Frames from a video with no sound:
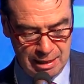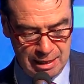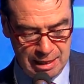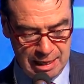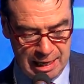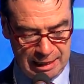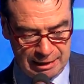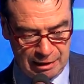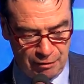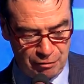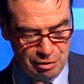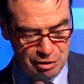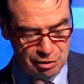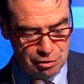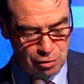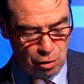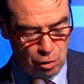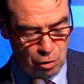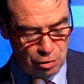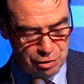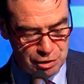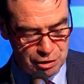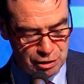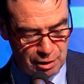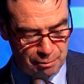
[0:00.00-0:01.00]
and that
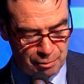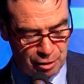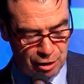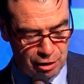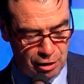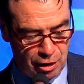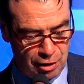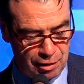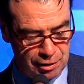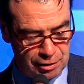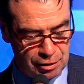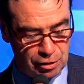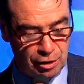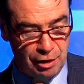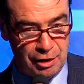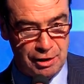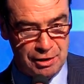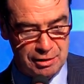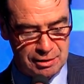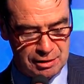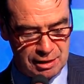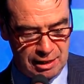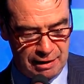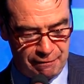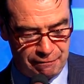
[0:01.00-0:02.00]
resources are
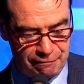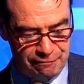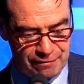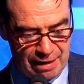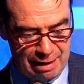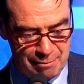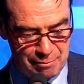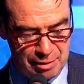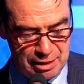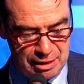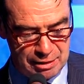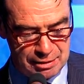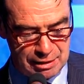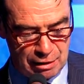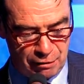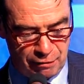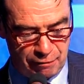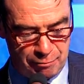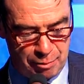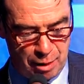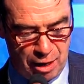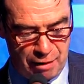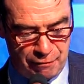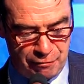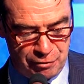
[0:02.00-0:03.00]
prioritised to lift families out of
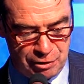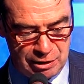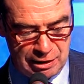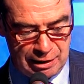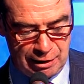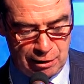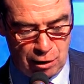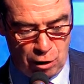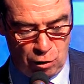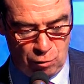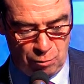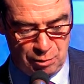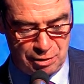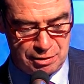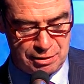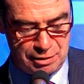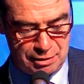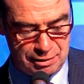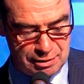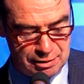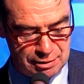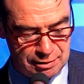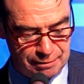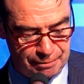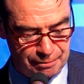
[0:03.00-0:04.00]
poverty and
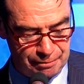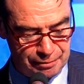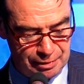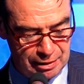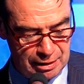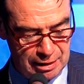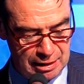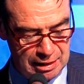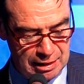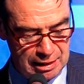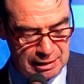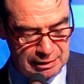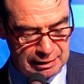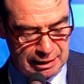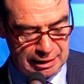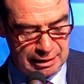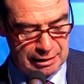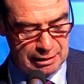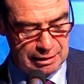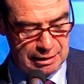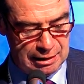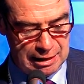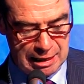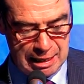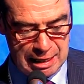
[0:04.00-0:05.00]
homelessness,
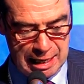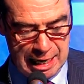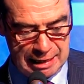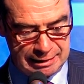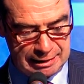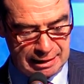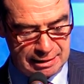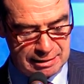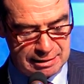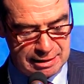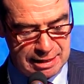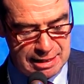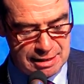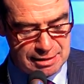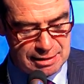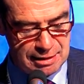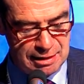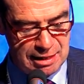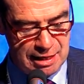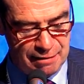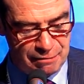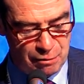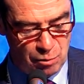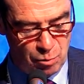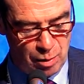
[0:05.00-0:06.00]
and that decent
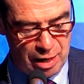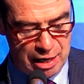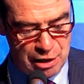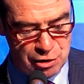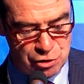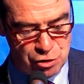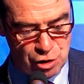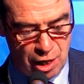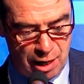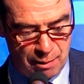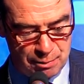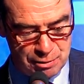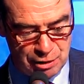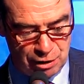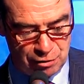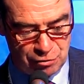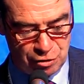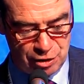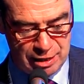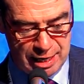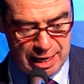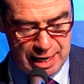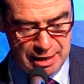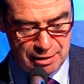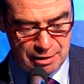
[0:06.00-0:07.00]
living wage jobs are
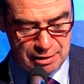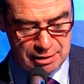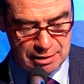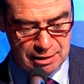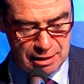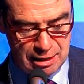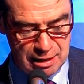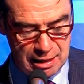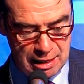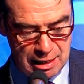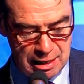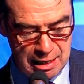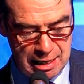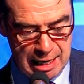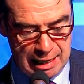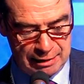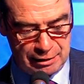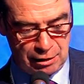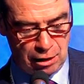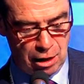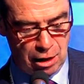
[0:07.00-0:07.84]
created, and that